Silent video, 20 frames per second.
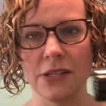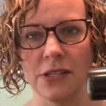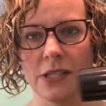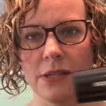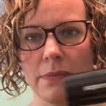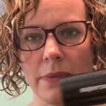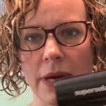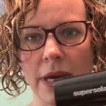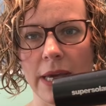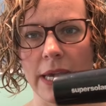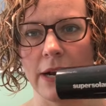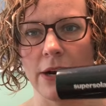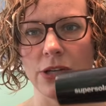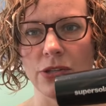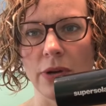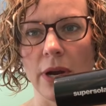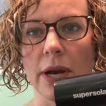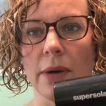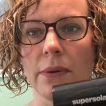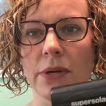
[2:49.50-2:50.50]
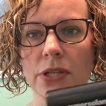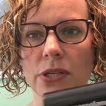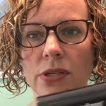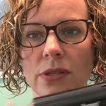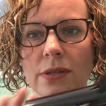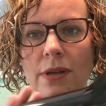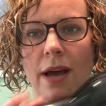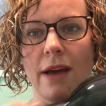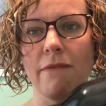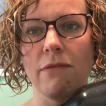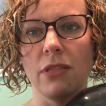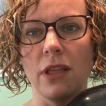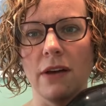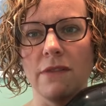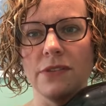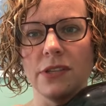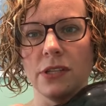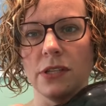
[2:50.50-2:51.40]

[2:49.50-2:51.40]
it to my hair dryer, which I've loved